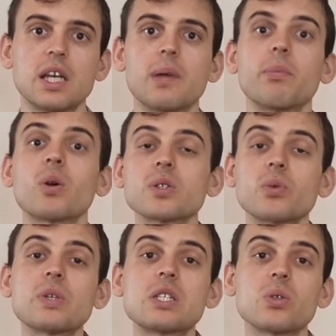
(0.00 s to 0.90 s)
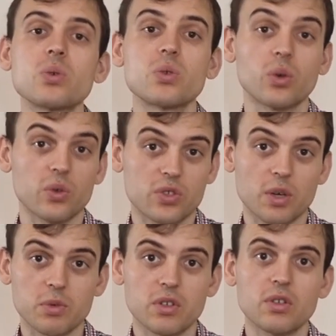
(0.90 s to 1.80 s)
but also reduce your
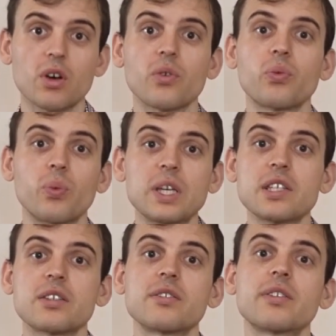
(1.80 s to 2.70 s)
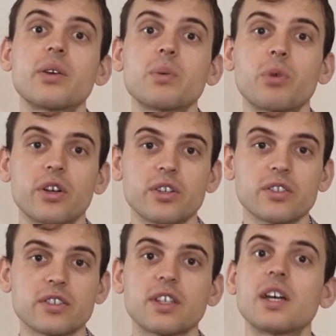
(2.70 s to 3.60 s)
consumption of wheat, dairy
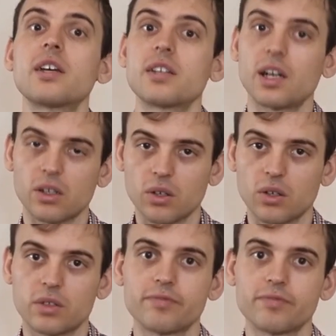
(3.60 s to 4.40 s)
products and alcohol.